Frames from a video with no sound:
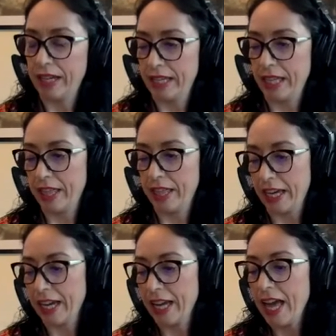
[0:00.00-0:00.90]
I
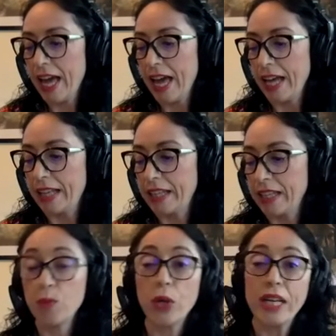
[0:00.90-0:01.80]
think. And
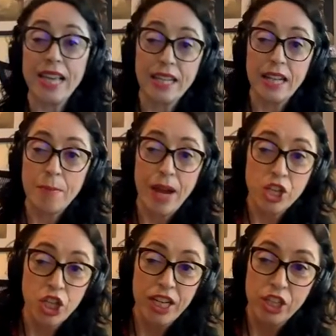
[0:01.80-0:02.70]
this book is edited
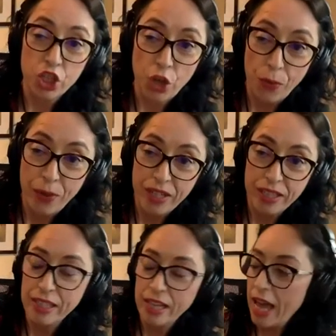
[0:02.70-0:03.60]
by Gillian
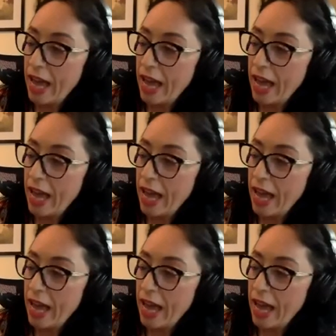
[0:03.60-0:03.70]
Shepherd